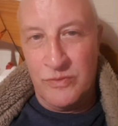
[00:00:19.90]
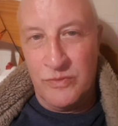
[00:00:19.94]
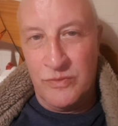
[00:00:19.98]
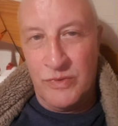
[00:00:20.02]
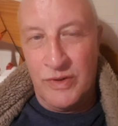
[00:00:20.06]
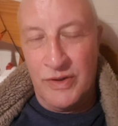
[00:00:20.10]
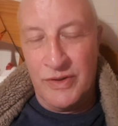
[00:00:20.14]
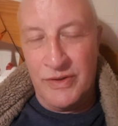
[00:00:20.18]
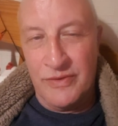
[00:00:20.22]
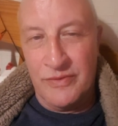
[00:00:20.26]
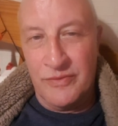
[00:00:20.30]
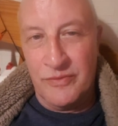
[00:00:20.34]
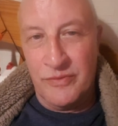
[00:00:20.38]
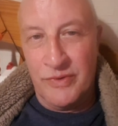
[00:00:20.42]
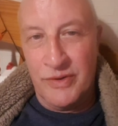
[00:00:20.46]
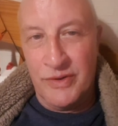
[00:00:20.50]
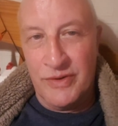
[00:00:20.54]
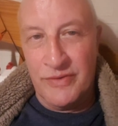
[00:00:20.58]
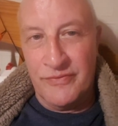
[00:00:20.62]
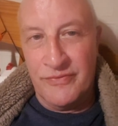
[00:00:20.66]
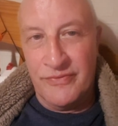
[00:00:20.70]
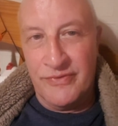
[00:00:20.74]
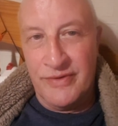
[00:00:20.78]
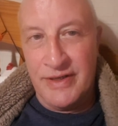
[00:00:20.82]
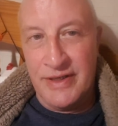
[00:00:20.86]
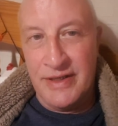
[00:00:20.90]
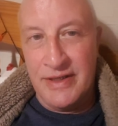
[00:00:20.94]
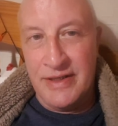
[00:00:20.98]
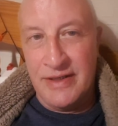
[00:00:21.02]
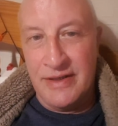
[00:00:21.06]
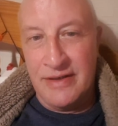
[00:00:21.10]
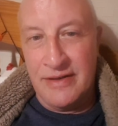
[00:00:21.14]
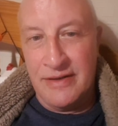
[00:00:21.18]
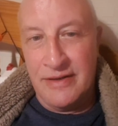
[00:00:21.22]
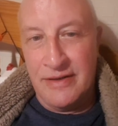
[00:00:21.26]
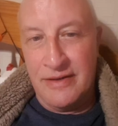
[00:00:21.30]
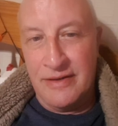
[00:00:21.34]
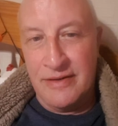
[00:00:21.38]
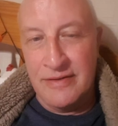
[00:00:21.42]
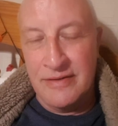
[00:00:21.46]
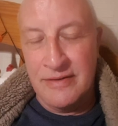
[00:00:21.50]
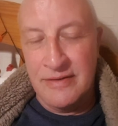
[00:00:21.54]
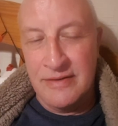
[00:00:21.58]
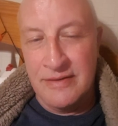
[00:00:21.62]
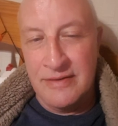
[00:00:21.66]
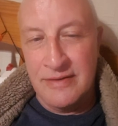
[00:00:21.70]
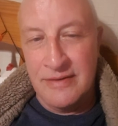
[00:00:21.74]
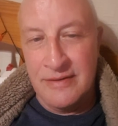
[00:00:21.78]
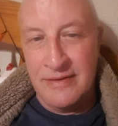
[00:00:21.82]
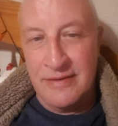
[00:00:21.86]
one of the
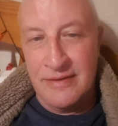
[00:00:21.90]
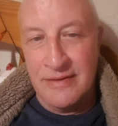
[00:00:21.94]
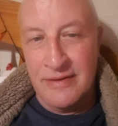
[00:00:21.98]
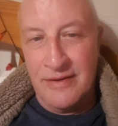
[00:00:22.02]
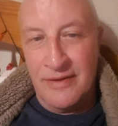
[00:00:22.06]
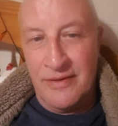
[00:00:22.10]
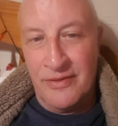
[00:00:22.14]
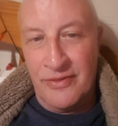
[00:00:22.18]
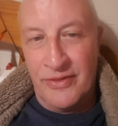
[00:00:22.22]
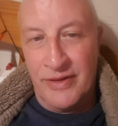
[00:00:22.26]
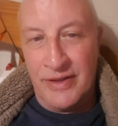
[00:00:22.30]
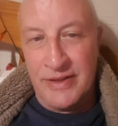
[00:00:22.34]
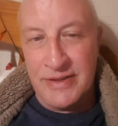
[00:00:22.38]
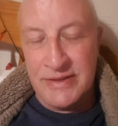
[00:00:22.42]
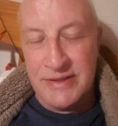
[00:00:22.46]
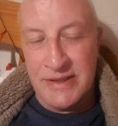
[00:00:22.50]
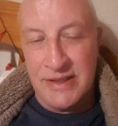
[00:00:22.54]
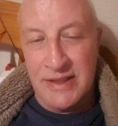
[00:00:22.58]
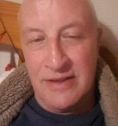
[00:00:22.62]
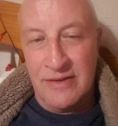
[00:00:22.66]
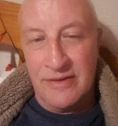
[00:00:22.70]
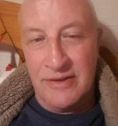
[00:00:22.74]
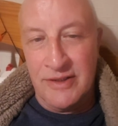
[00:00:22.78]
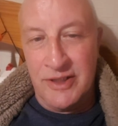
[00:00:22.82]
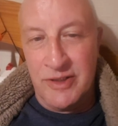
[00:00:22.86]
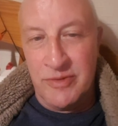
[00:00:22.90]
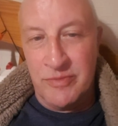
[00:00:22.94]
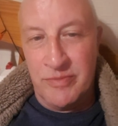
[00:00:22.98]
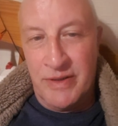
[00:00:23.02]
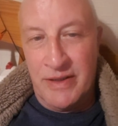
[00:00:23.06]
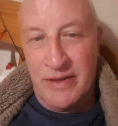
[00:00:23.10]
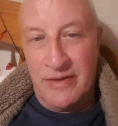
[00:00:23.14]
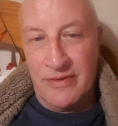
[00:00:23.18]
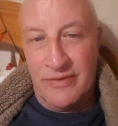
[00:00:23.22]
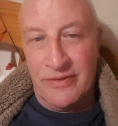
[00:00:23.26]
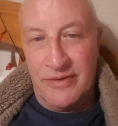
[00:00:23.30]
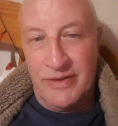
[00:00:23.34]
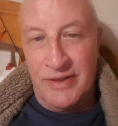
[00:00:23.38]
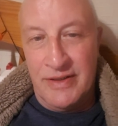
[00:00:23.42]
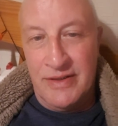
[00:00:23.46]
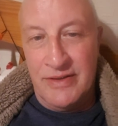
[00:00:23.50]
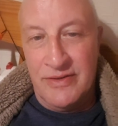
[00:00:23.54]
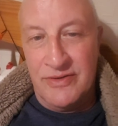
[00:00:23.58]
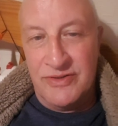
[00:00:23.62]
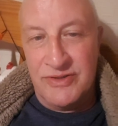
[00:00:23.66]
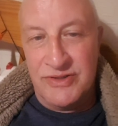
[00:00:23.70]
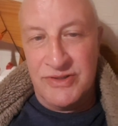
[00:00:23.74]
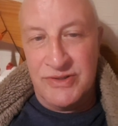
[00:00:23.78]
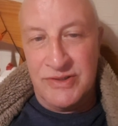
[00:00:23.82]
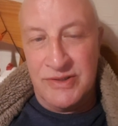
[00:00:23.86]
things they like about
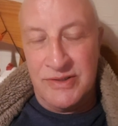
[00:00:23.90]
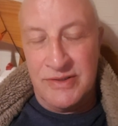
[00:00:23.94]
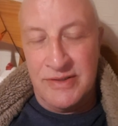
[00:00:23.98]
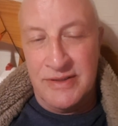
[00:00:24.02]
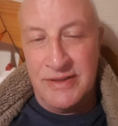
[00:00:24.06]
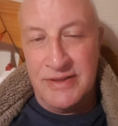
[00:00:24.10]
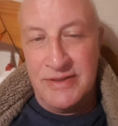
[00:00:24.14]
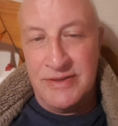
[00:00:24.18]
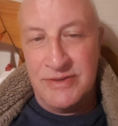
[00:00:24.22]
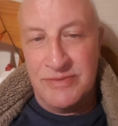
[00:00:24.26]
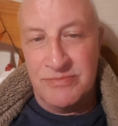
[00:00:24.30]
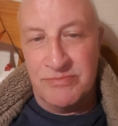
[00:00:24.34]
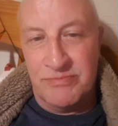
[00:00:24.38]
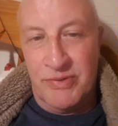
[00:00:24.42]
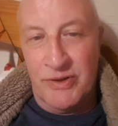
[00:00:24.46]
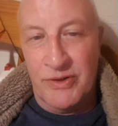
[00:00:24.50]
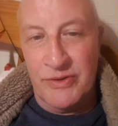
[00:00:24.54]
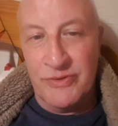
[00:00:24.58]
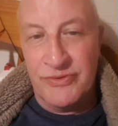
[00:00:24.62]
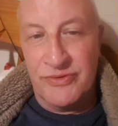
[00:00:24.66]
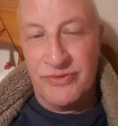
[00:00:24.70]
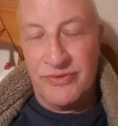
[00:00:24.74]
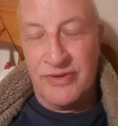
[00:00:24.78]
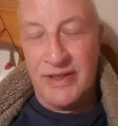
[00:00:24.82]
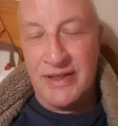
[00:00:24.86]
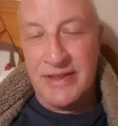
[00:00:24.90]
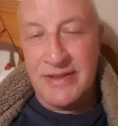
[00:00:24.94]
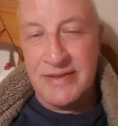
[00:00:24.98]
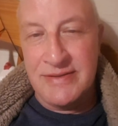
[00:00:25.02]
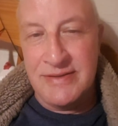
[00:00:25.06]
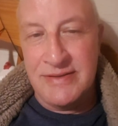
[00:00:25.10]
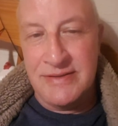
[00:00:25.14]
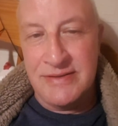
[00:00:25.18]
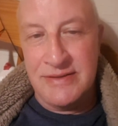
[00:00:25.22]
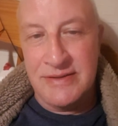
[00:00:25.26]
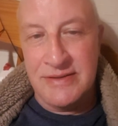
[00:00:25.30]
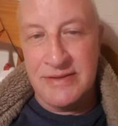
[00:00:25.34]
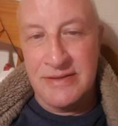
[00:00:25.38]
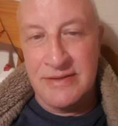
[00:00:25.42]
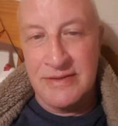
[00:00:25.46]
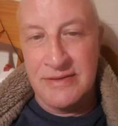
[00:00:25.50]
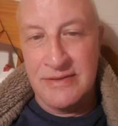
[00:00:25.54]
these postings,